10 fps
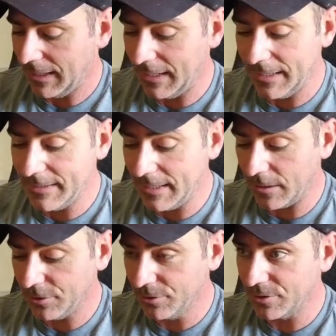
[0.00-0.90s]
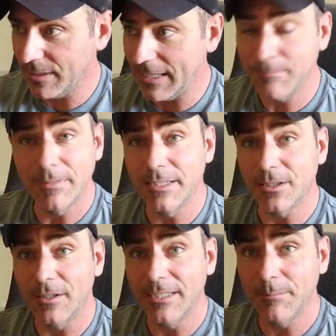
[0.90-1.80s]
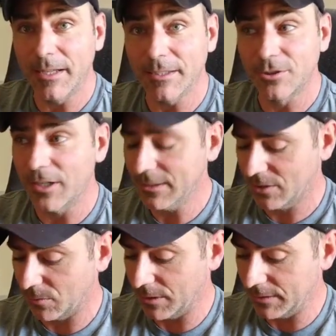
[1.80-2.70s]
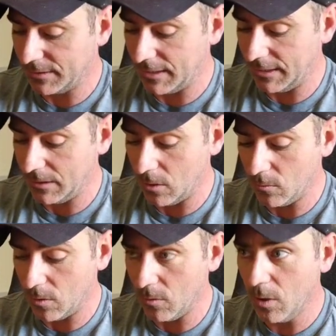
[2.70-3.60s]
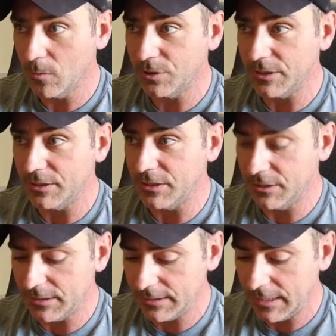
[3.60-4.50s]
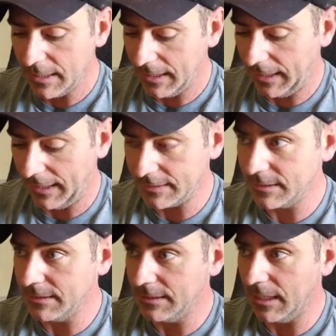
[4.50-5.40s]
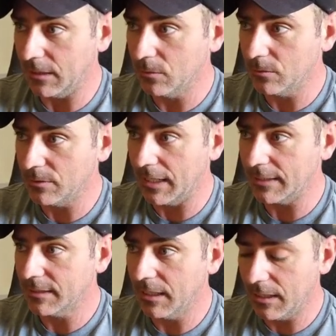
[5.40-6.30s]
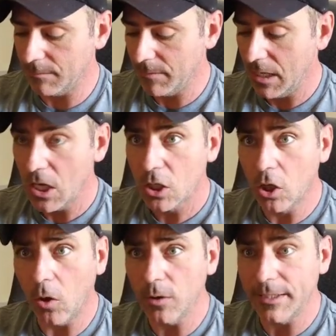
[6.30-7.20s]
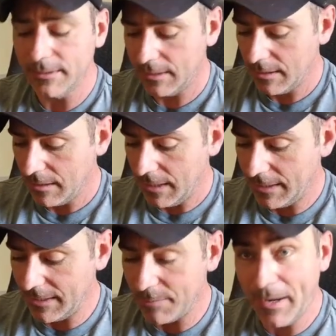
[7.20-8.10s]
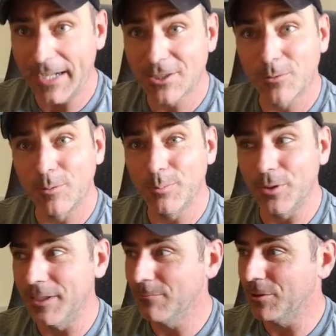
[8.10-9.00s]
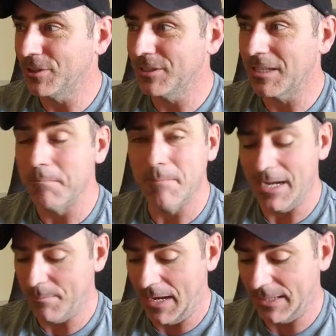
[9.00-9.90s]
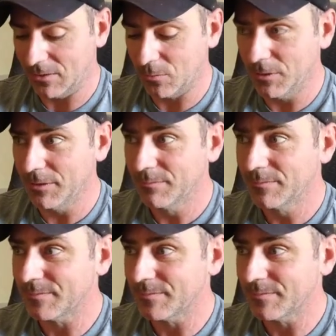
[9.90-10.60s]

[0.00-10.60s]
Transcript: and then our username is our email address. So we're going to say O O O G G G at yahoo dot com, colon, and then the password we put in, which is my password.